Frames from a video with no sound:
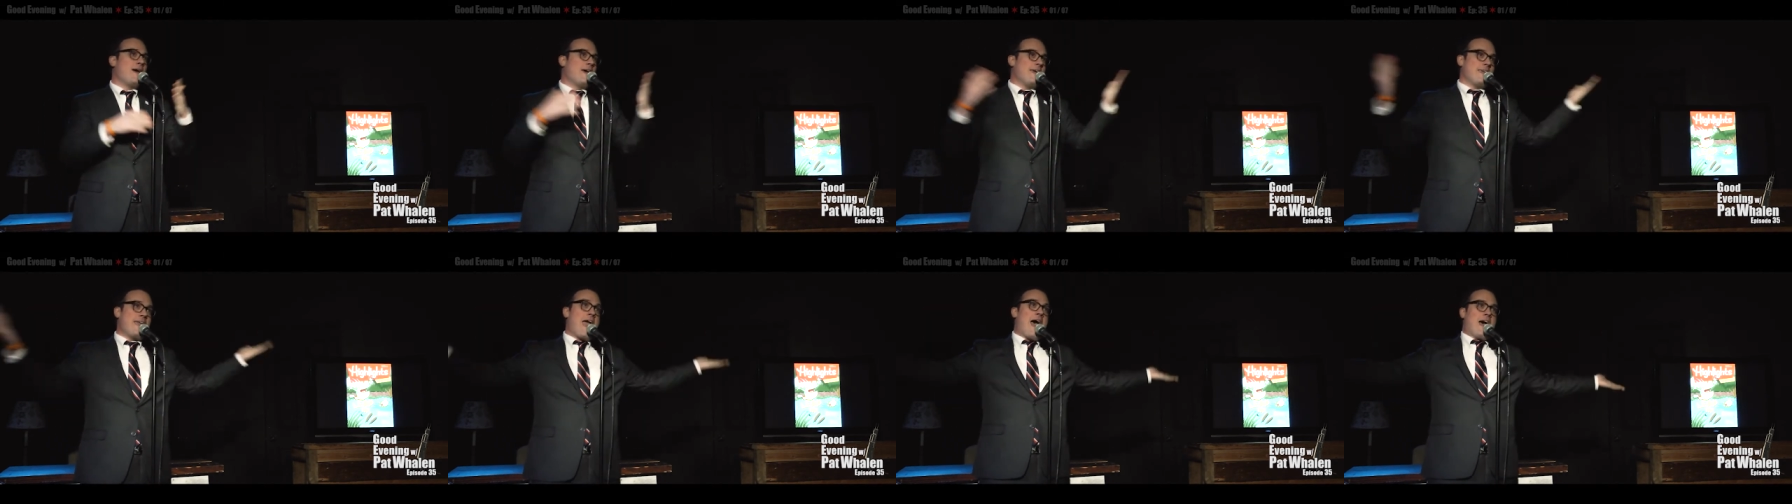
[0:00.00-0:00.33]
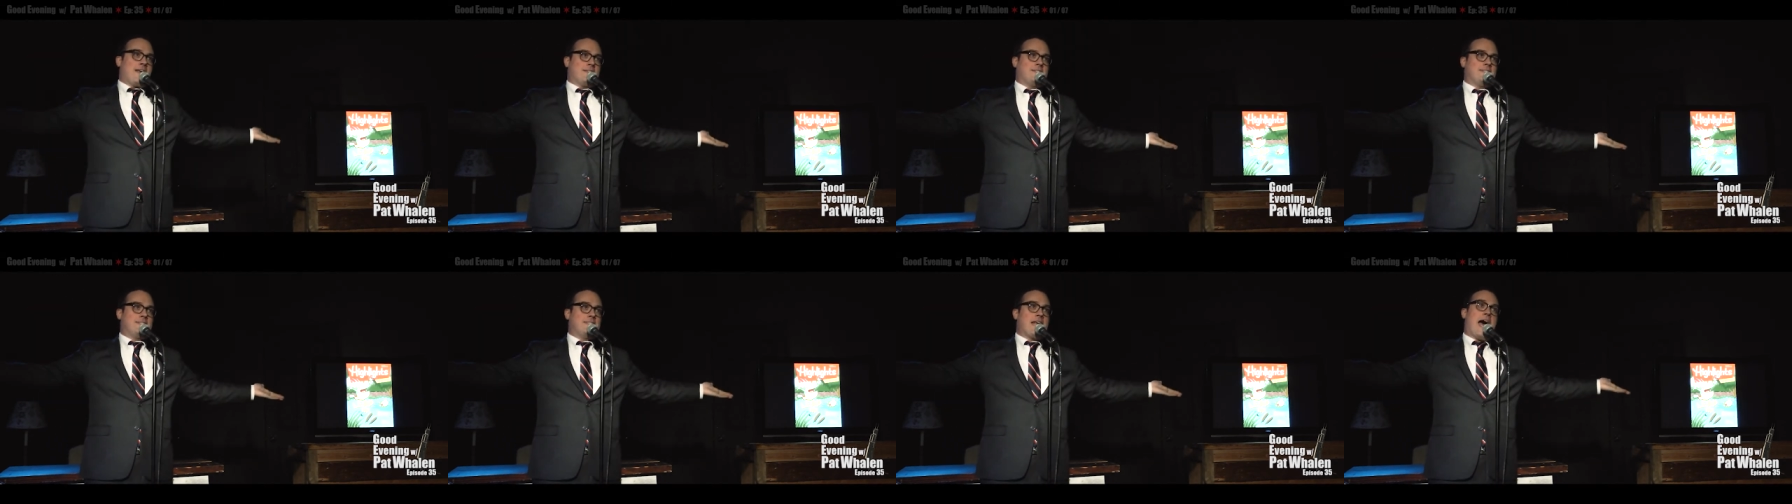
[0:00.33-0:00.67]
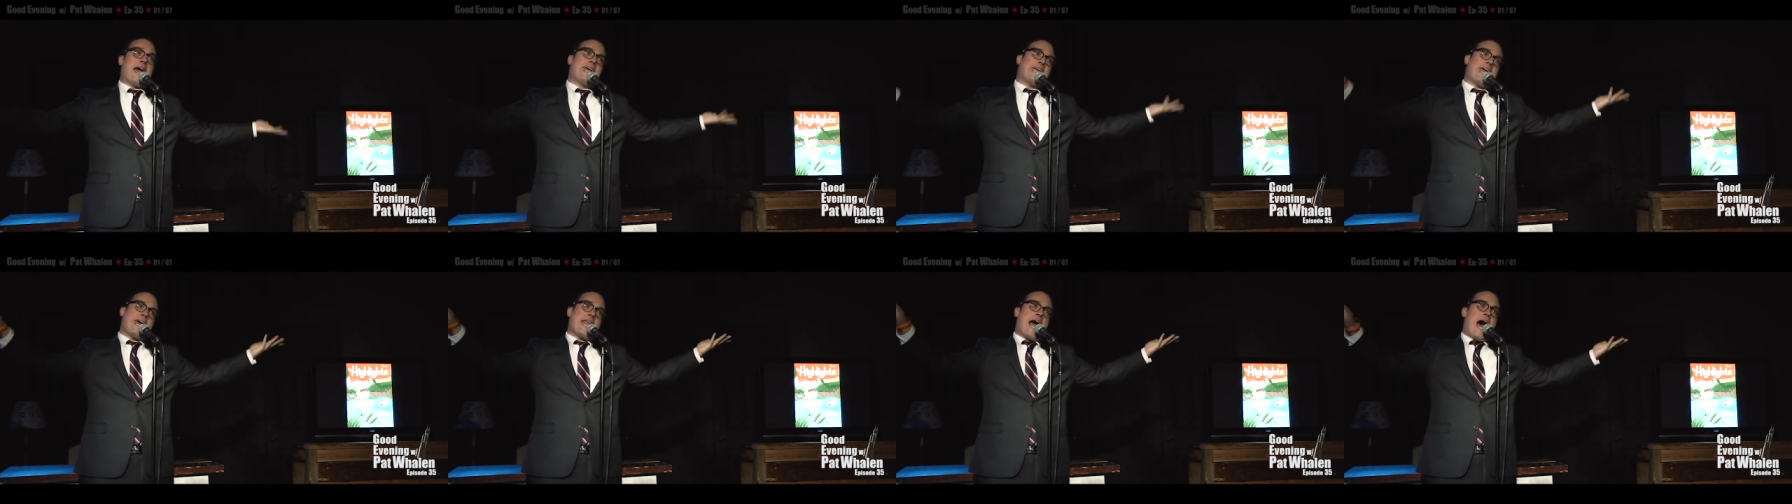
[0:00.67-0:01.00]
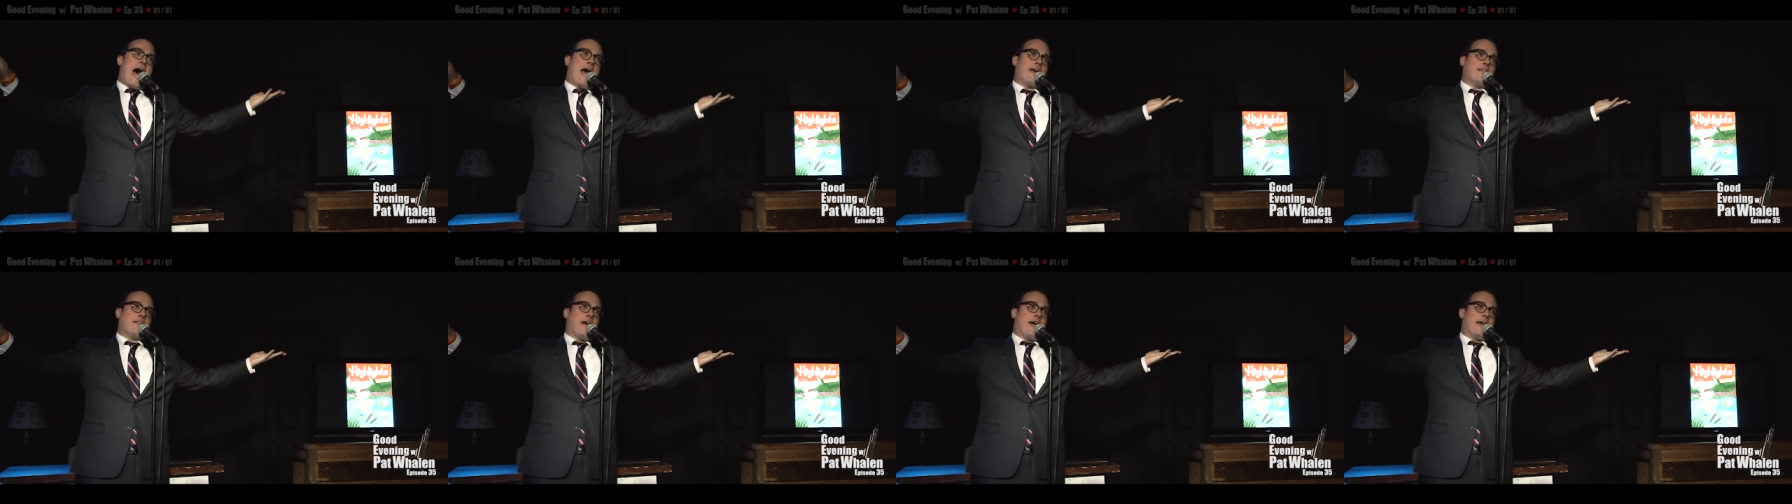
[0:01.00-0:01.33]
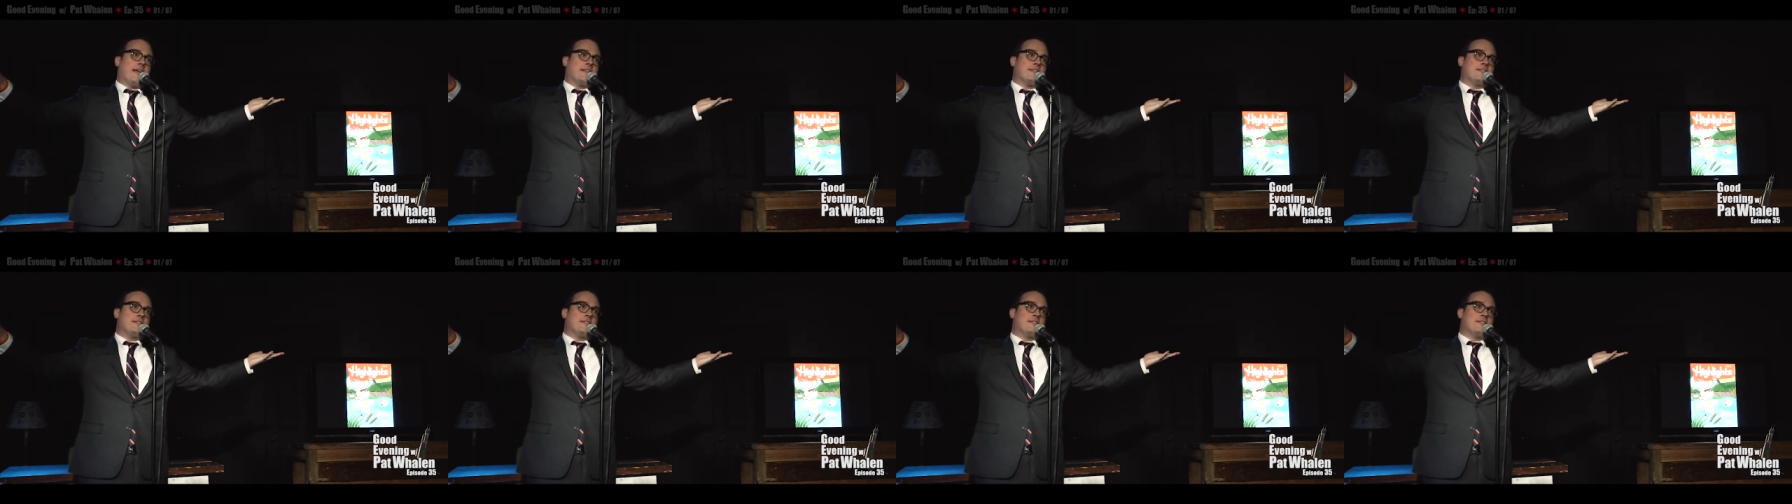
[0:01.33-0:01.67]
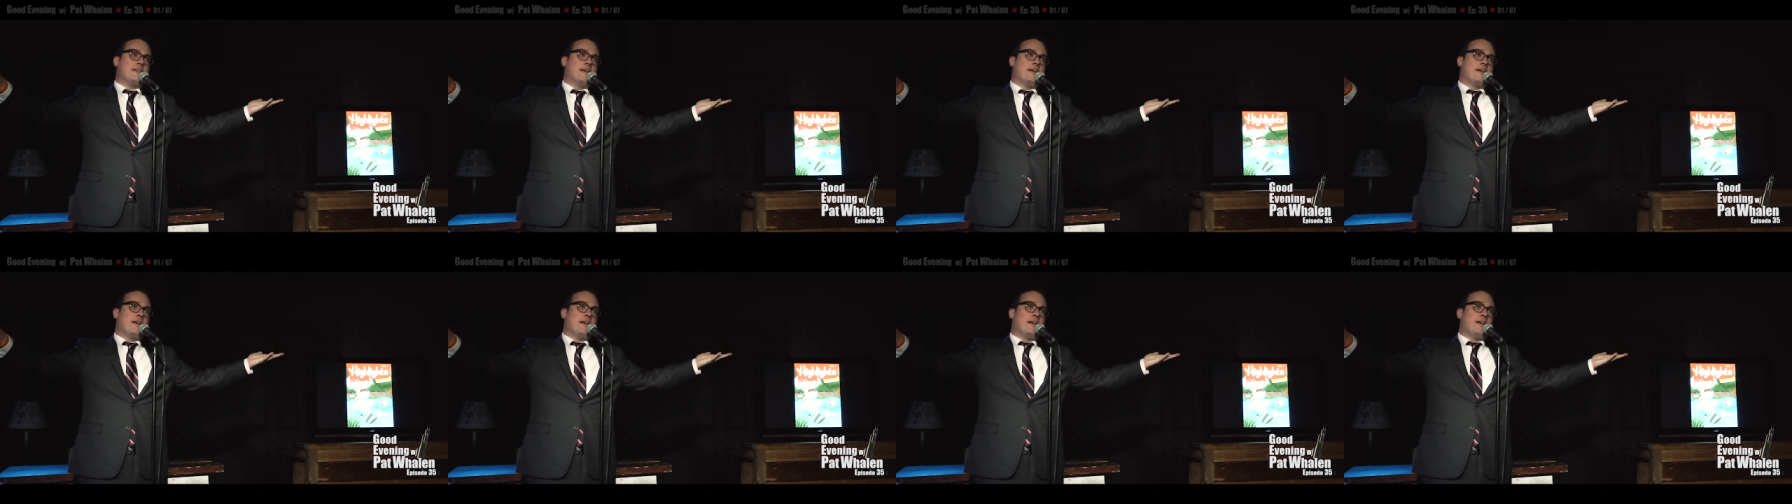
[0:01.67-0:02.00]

Yes. I get highlights.